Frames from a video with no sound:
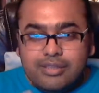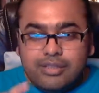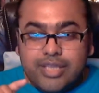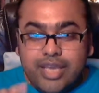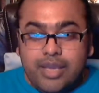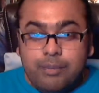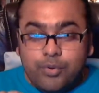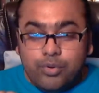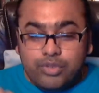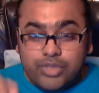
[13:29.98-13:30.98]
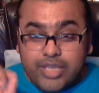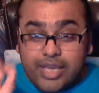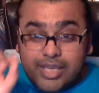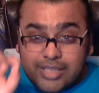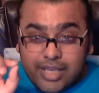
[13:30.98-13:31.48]

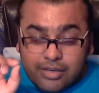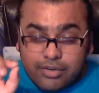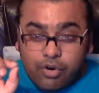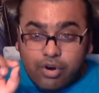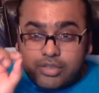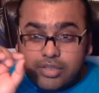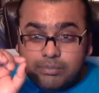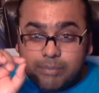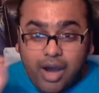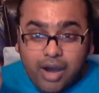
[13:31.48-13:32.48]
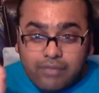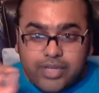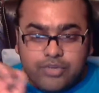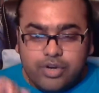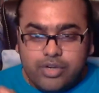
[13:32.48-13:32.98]
dhay thing, or the bhav
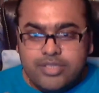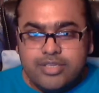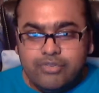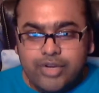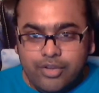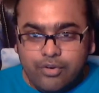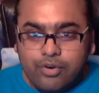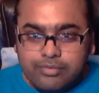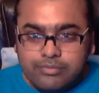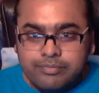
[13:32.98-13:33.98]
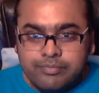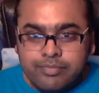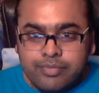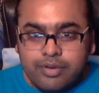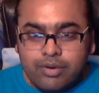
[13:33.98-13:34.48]
that you are concentrating on.
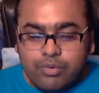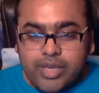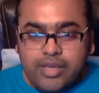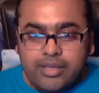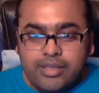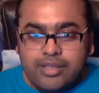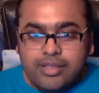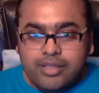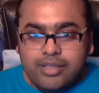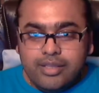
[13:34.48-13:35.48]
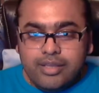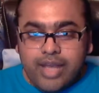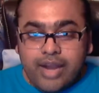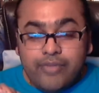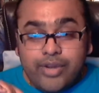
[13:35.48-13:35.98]
Okay?
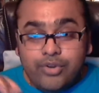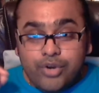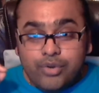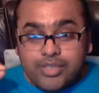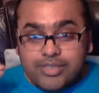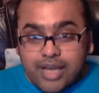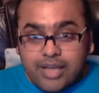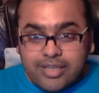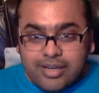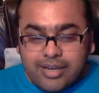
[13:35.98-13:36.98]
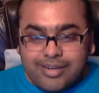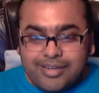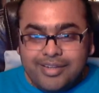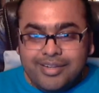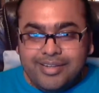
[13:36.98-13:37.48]
And when you are doing sadhana,
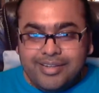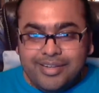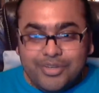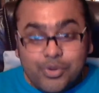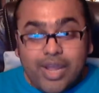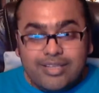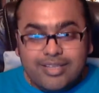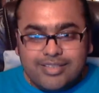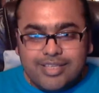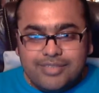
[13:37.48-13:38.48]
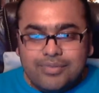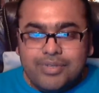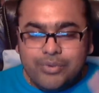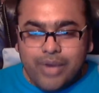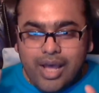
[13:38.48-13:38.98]
to get successful,
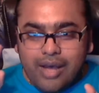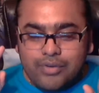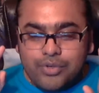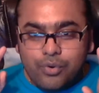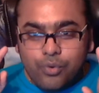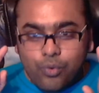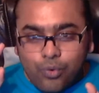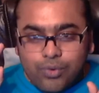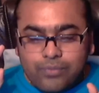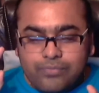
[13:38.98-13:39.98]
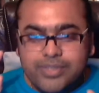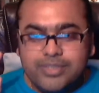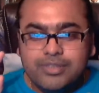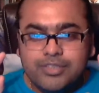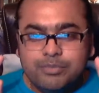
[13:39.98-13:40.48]
you have your whole
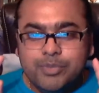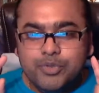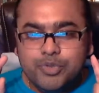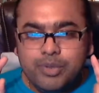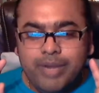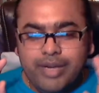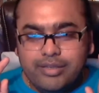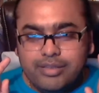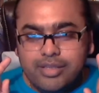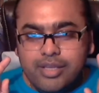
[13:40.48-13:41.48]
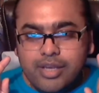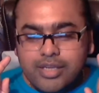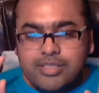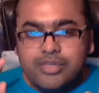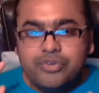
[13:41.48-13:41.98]
physical, spiritual, mental
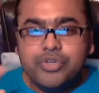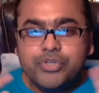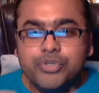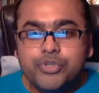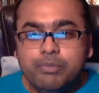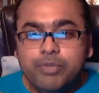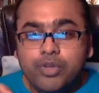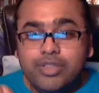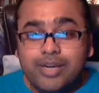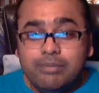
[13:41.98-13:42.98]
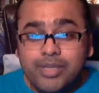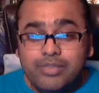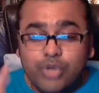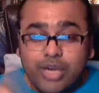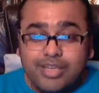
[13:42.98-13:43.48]
concentration should be on that
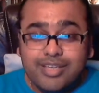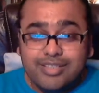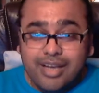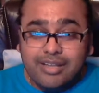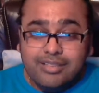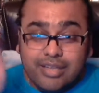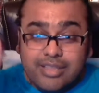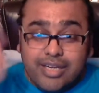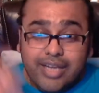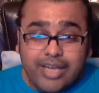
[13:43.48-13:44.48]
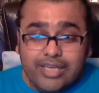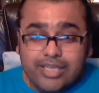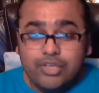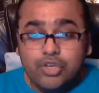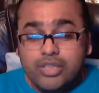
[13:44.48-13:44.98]
mantra, that sadhana, that deity,
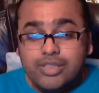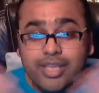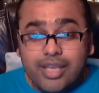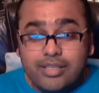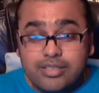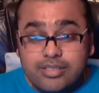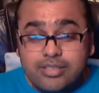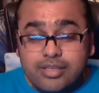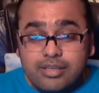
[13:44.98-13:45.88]
nothing else.